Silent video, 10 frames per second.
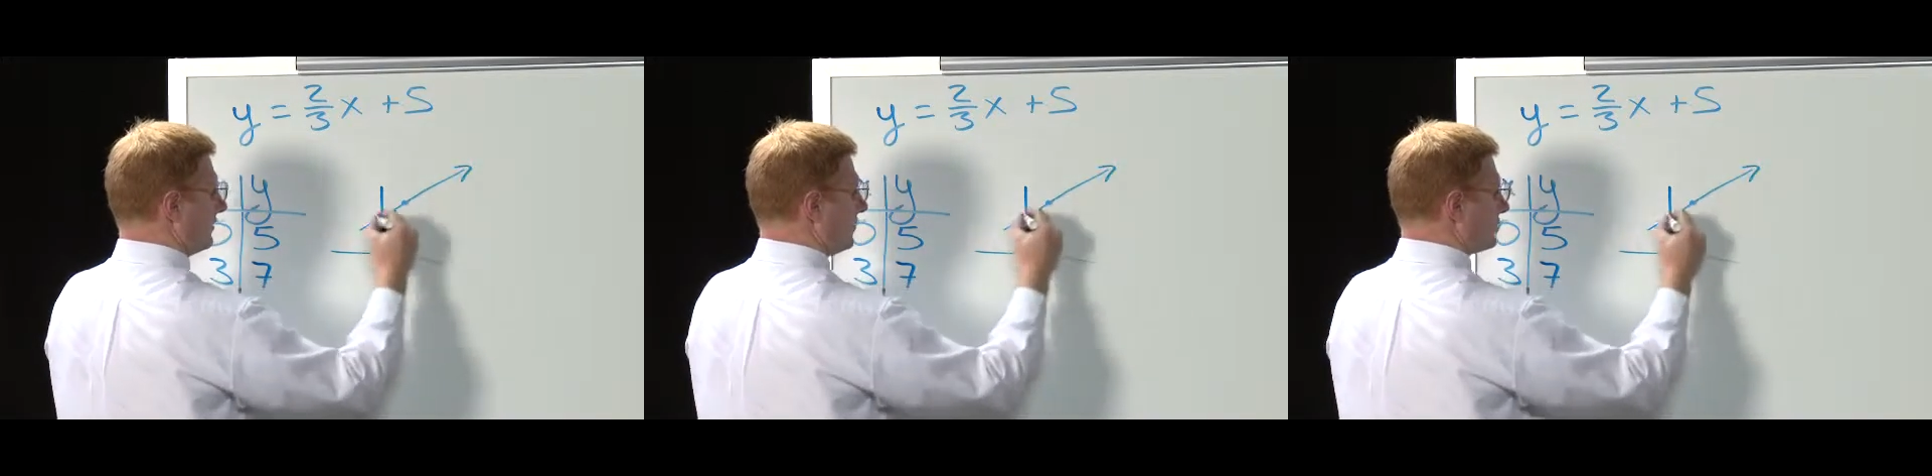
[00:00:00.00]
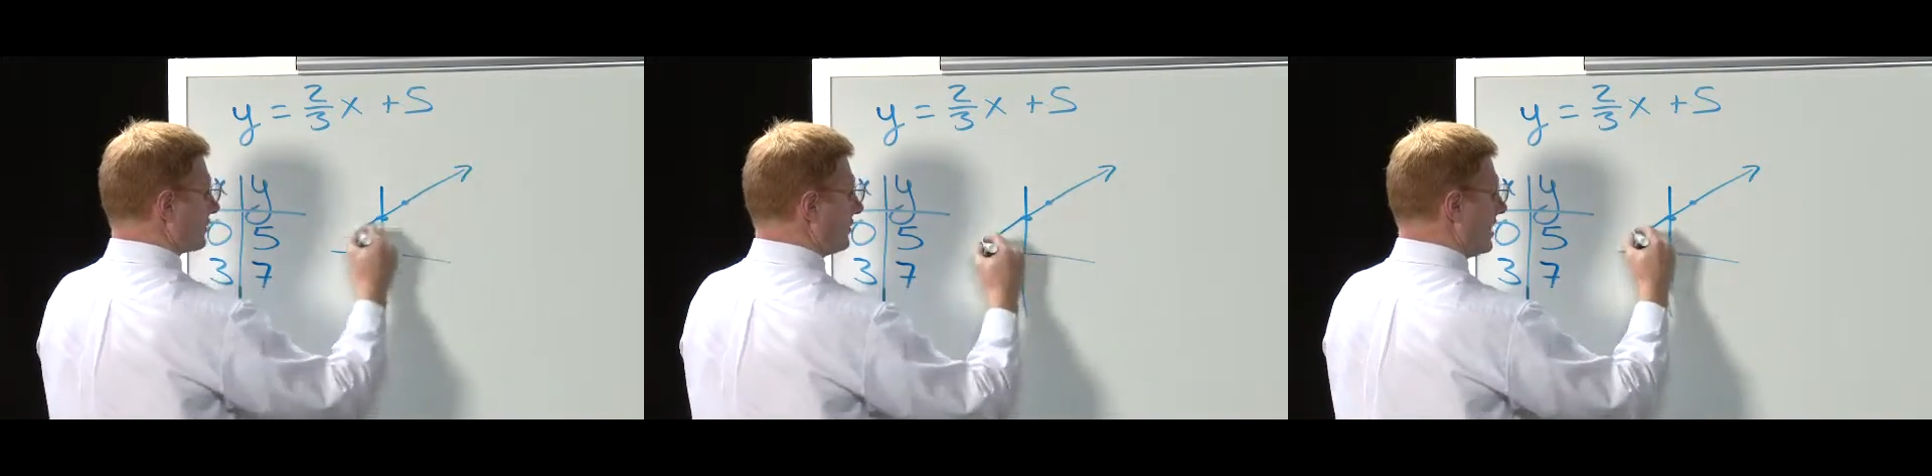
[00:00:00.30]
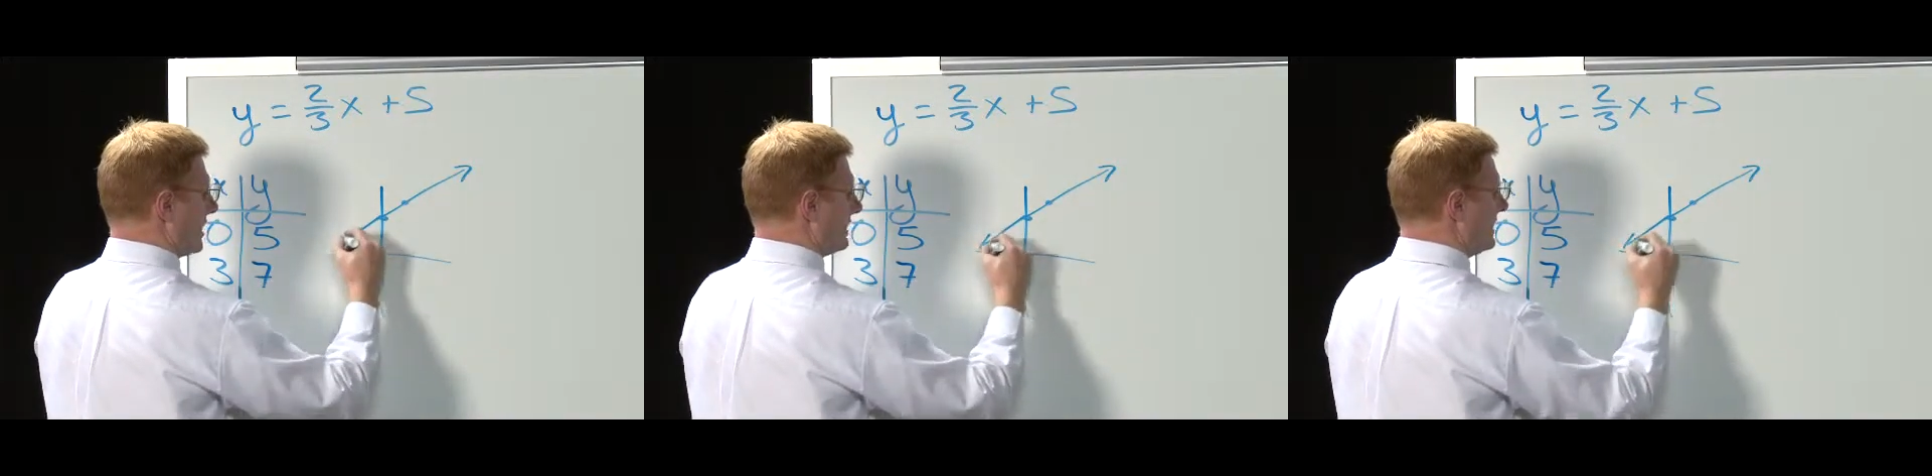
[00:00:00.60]
There's your
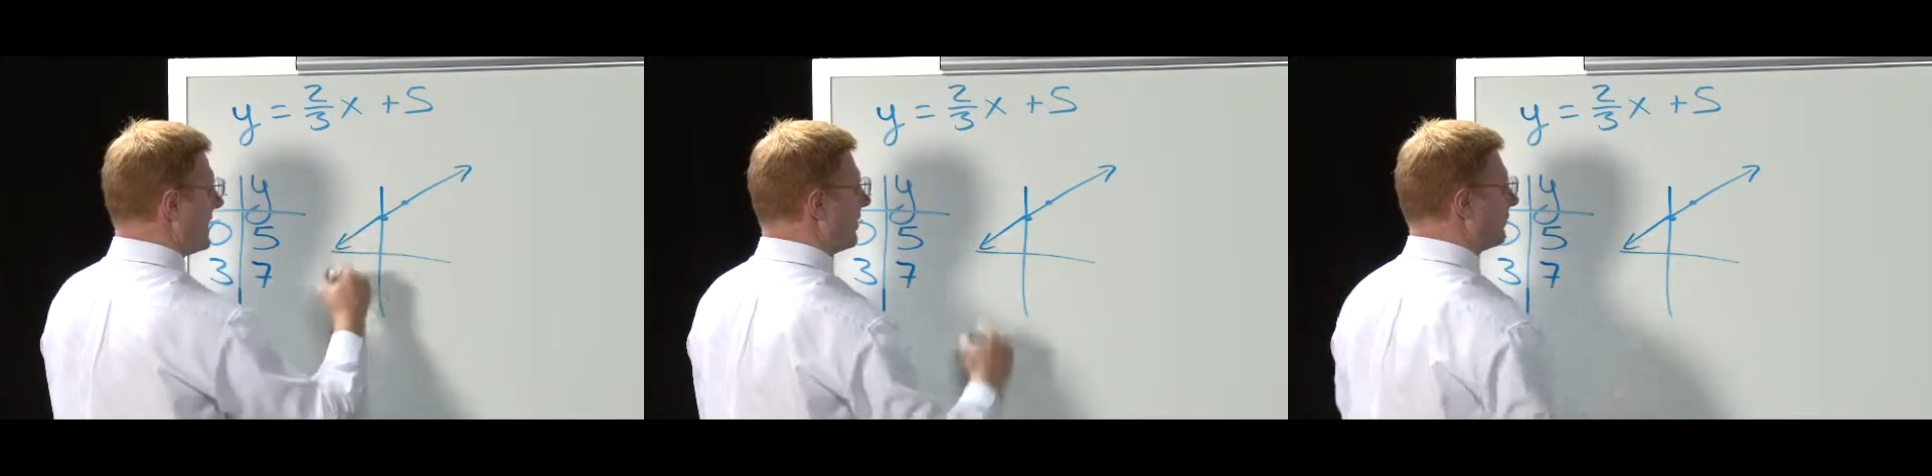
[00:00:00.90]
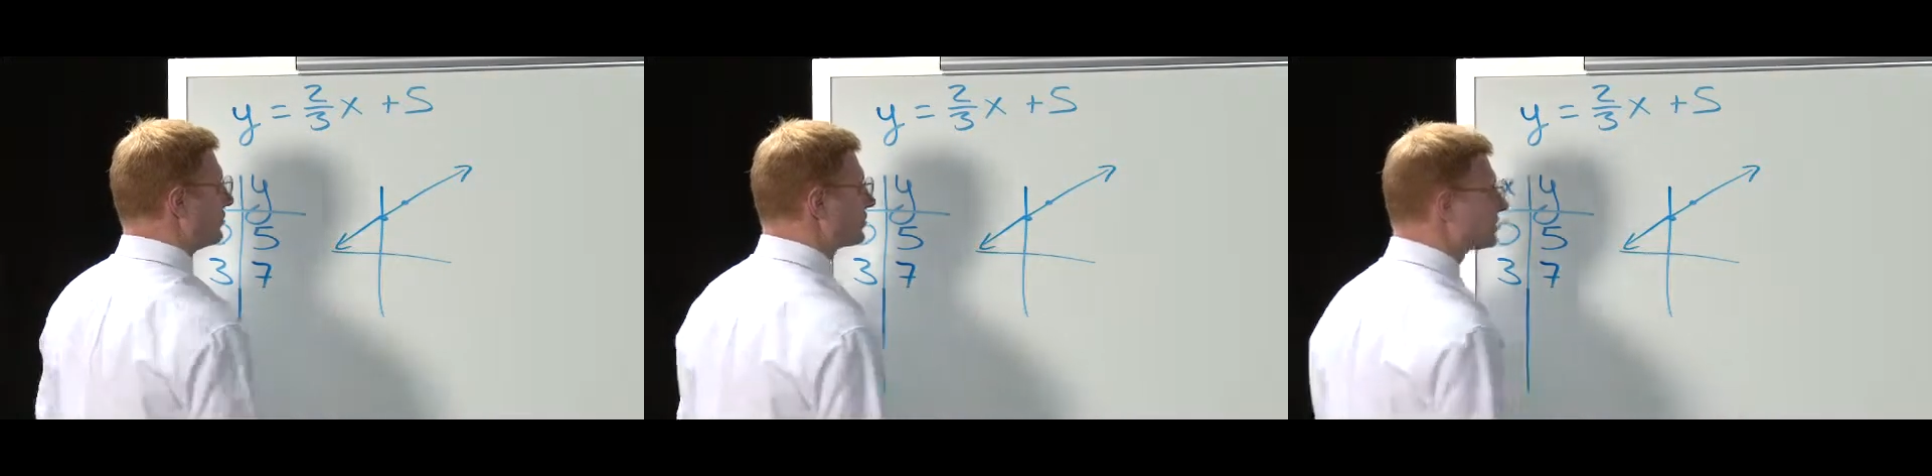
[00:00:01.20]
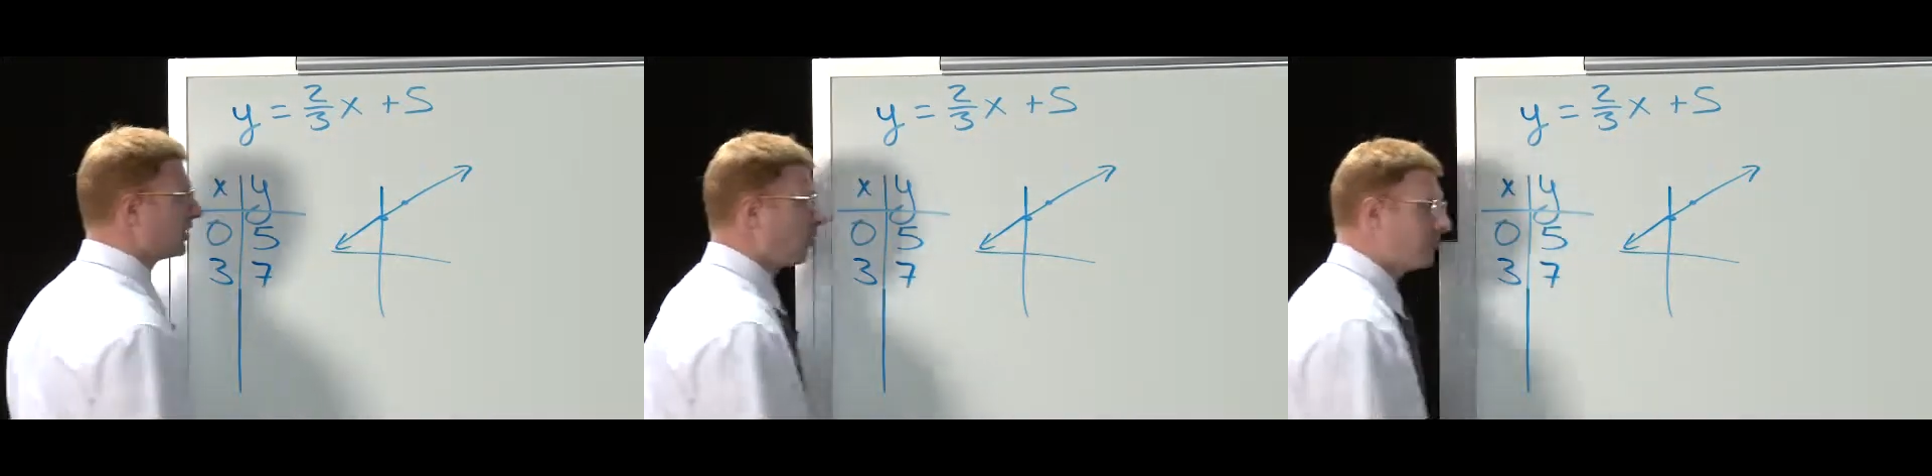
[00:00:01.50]
line. Now, the
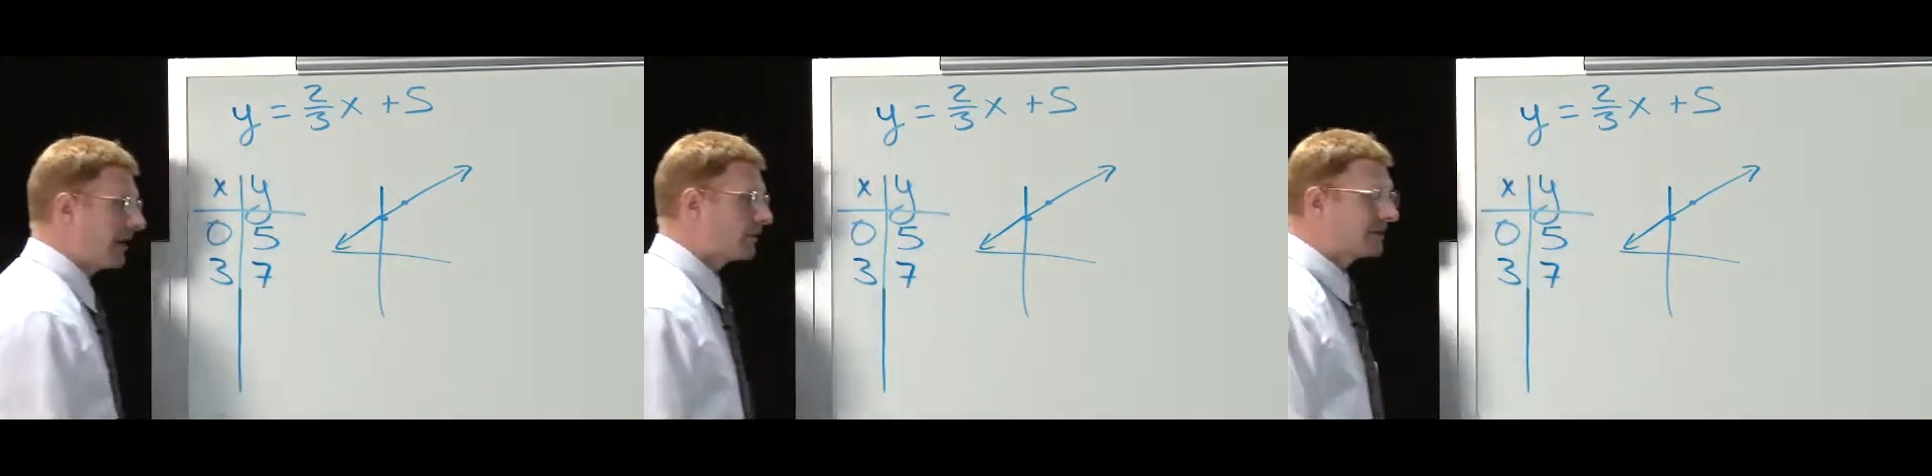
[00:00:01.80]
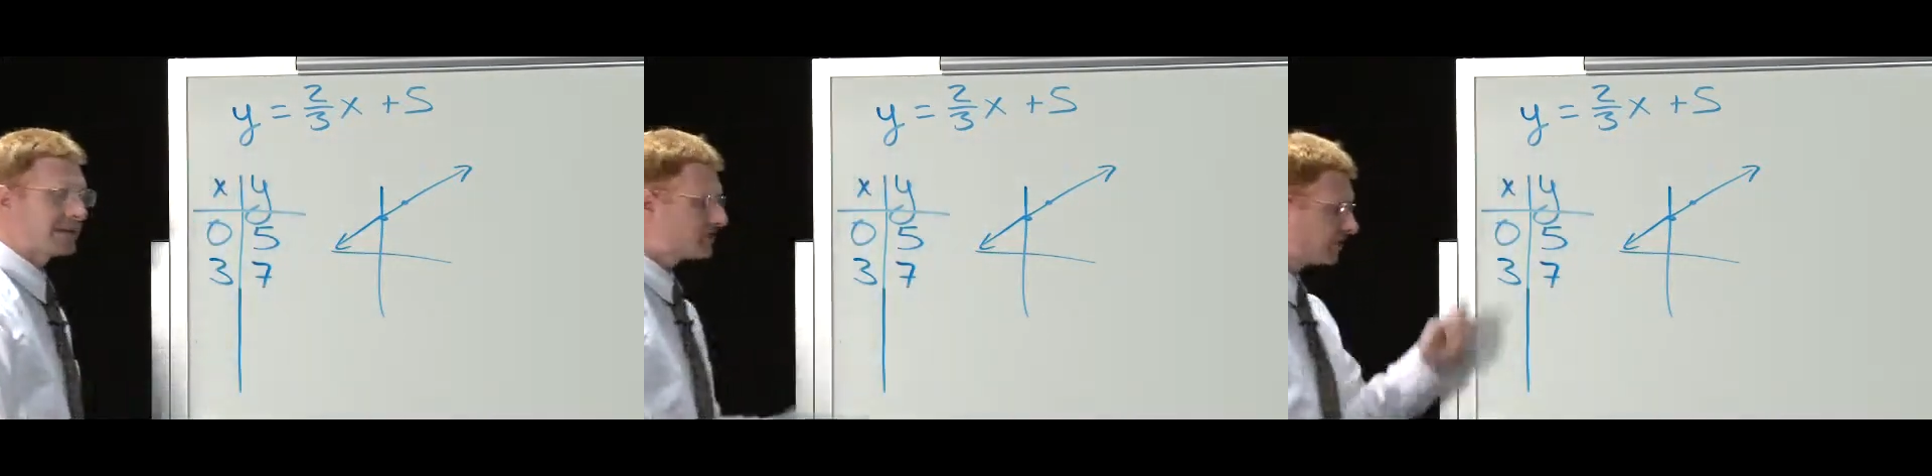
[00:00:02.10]
slope. How do we get a